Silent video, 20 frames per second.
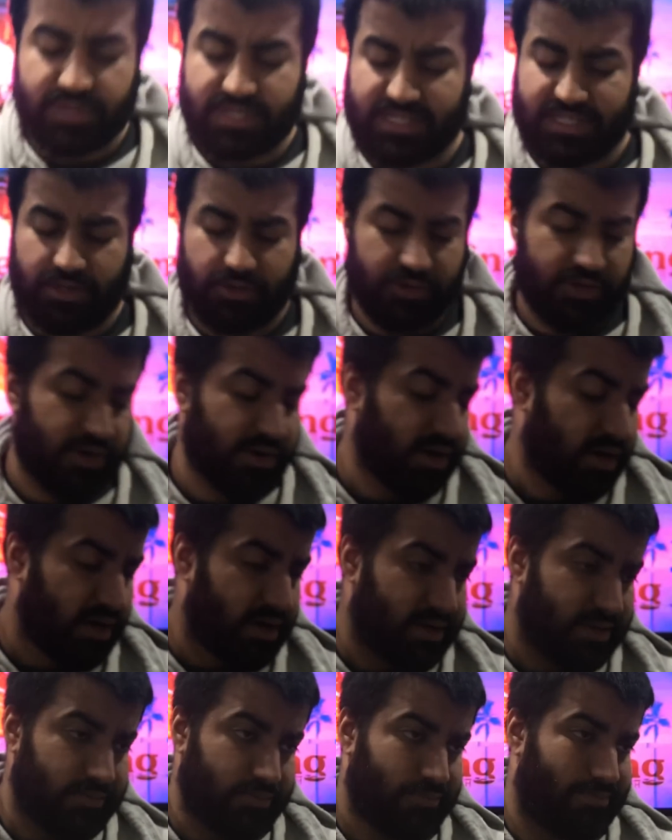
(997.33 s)
we steal their
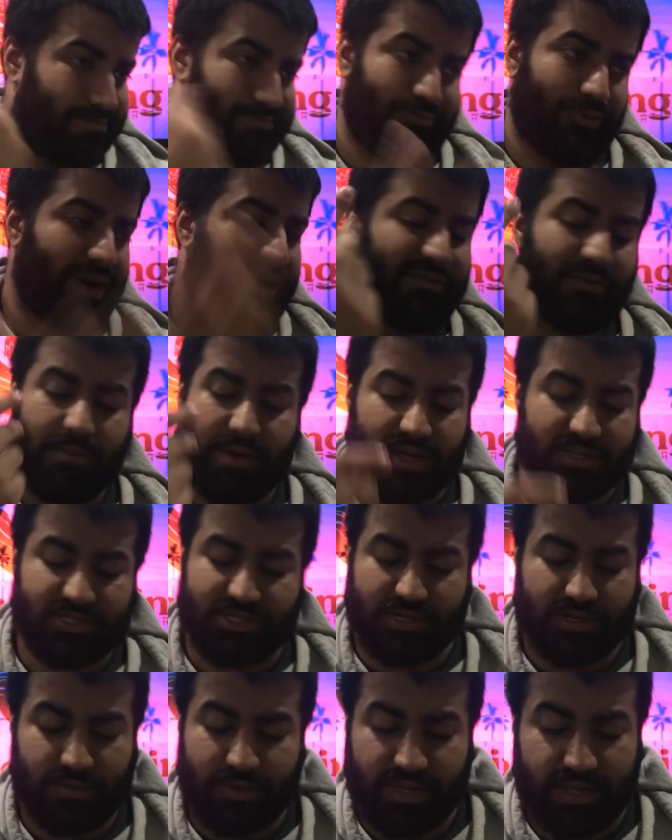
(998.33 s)
whatever
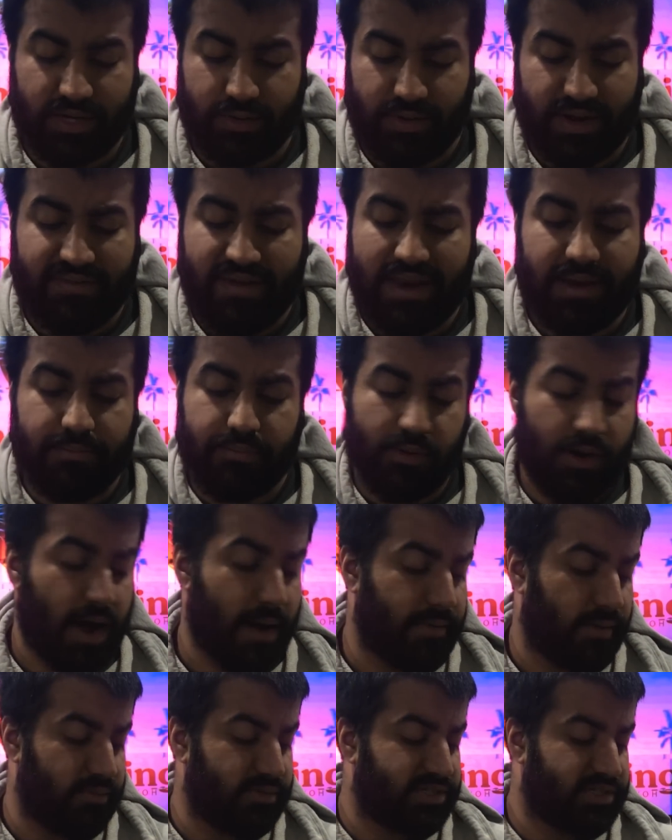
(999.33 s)
monster, really, whatever, any
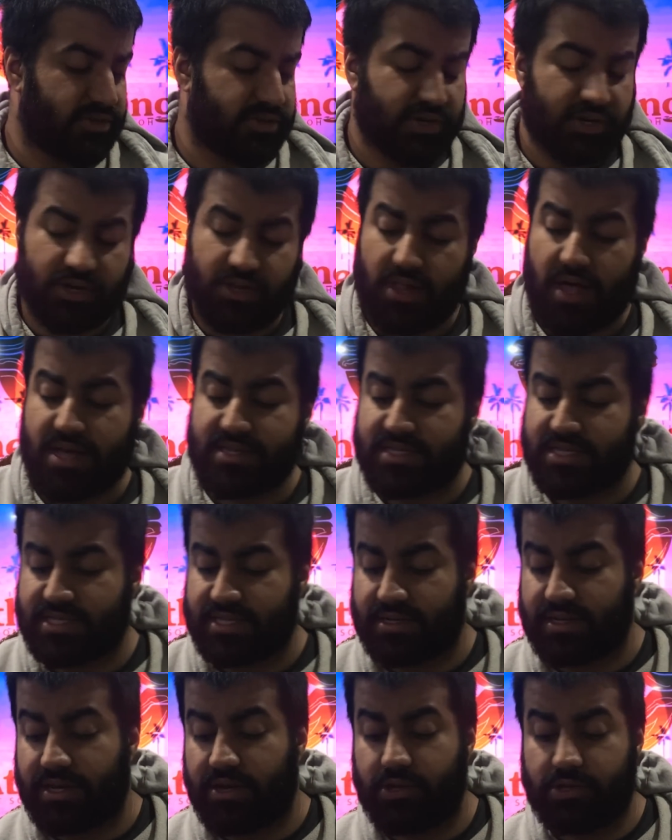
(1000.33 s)
problem, we steal their Colossus
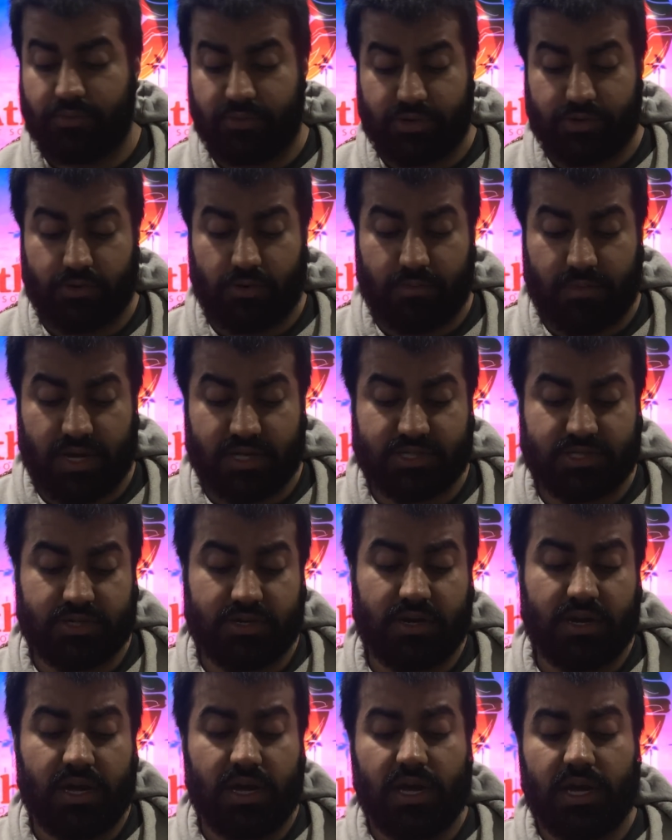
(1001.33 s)
and kill them with their own
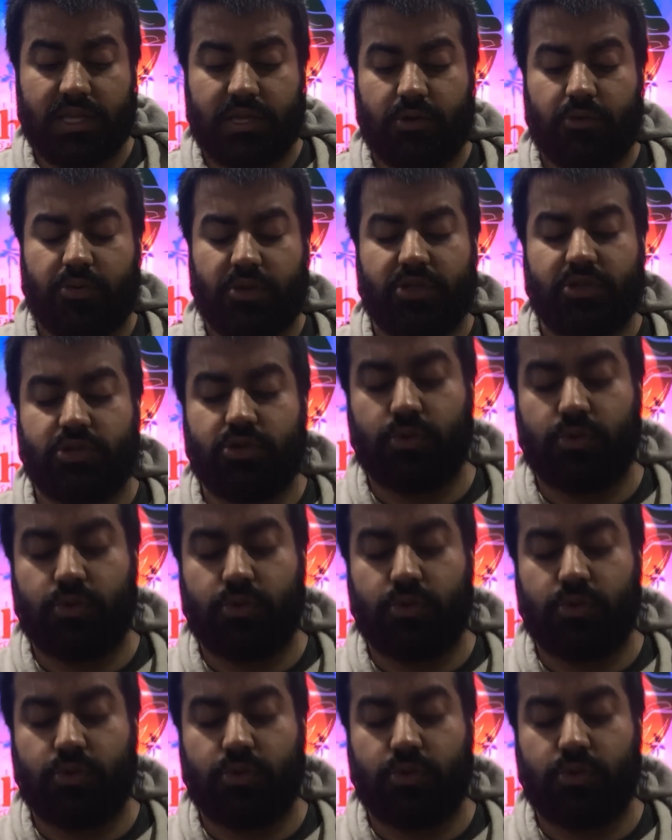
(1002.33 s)
monster. Then we play the